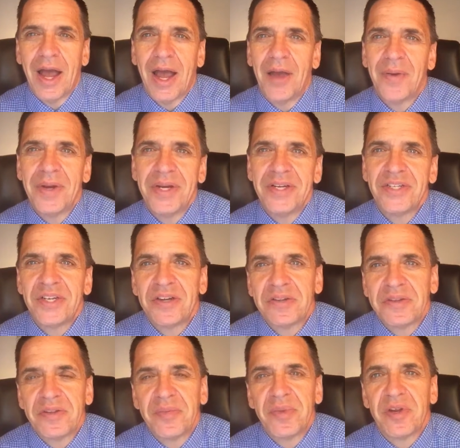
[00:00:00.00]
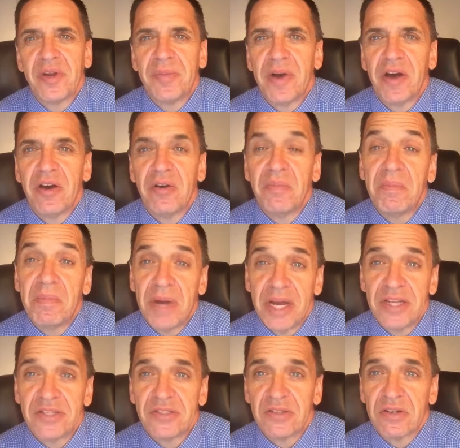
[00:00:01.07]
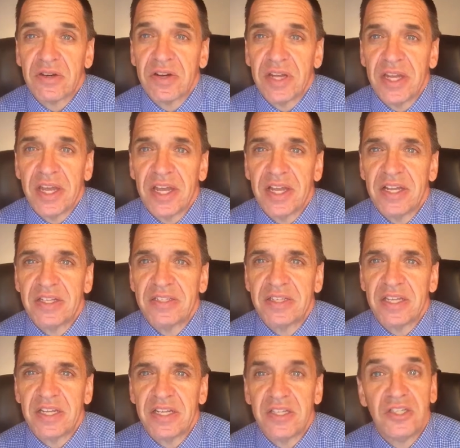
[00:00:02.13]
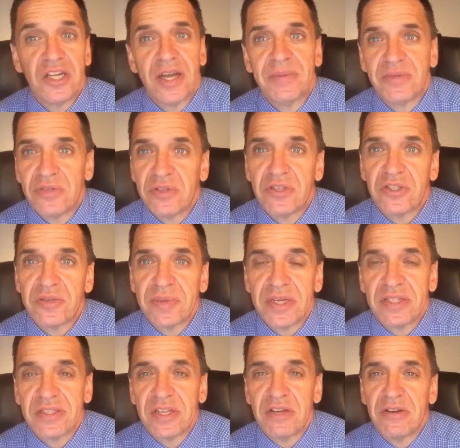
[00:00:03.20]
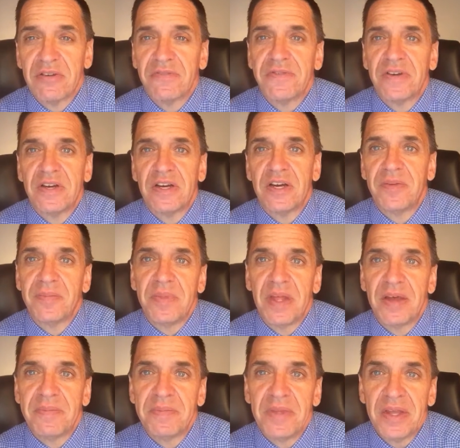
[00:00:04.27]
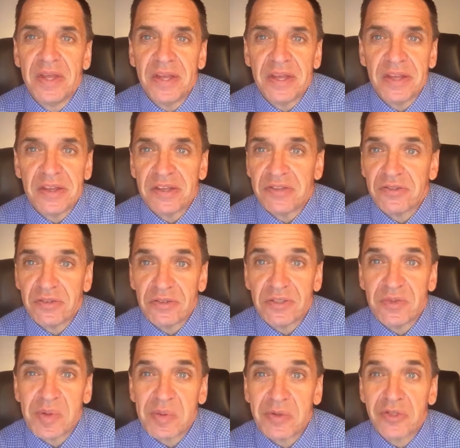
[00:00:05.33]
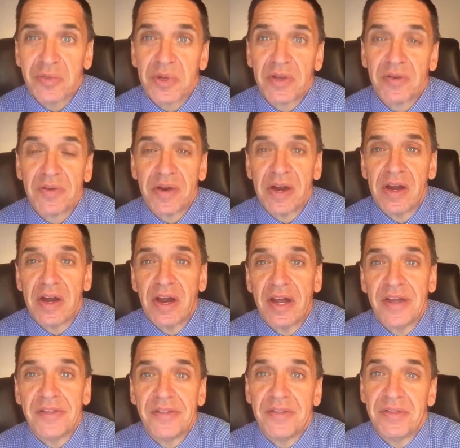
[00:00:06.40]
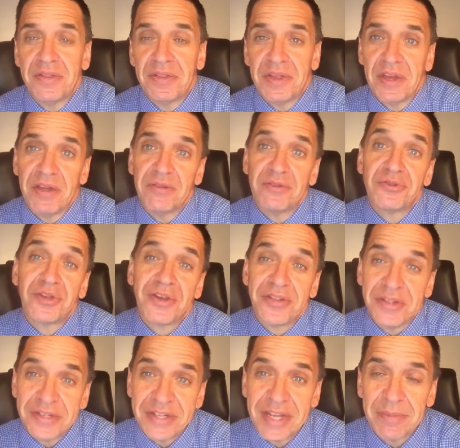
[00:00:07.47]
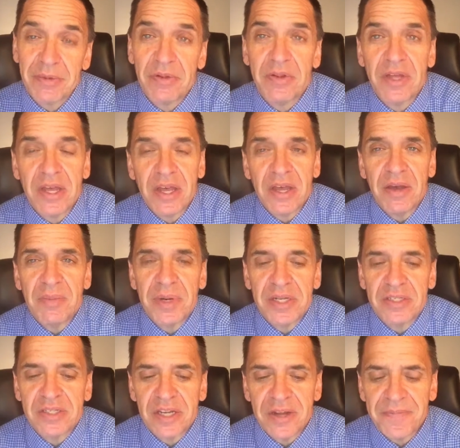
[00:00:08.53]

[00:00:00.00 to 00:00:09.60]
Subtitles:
I wanted to share a little bit about my story as a job searcher myself. I certainly spent most of my career on the other side of the table, but